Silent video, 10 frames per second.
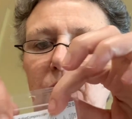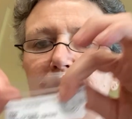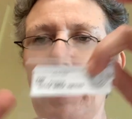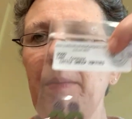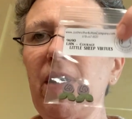one
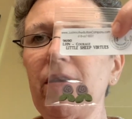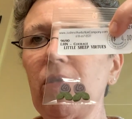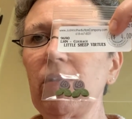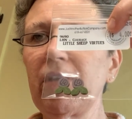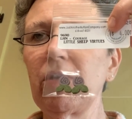that I bought
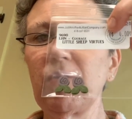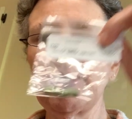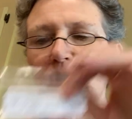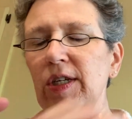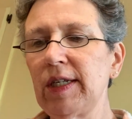earlier,
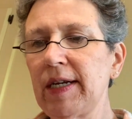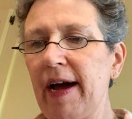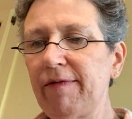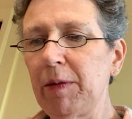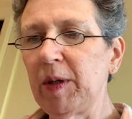which she didn't
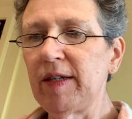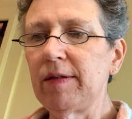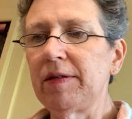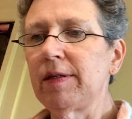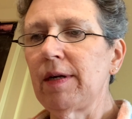have the
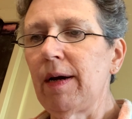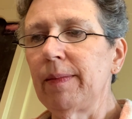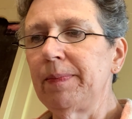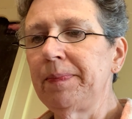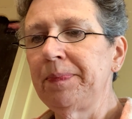buttons,
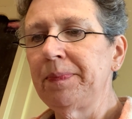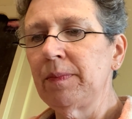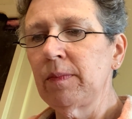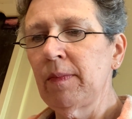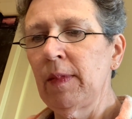
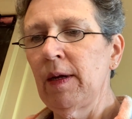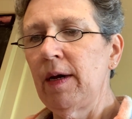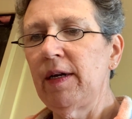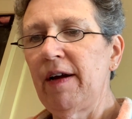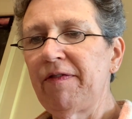
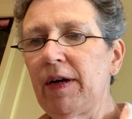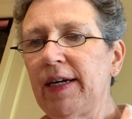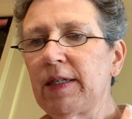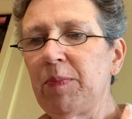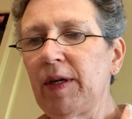and I
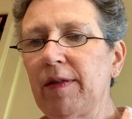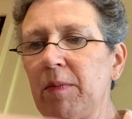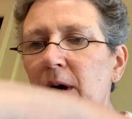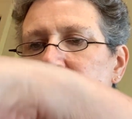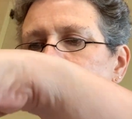forgot to pick them up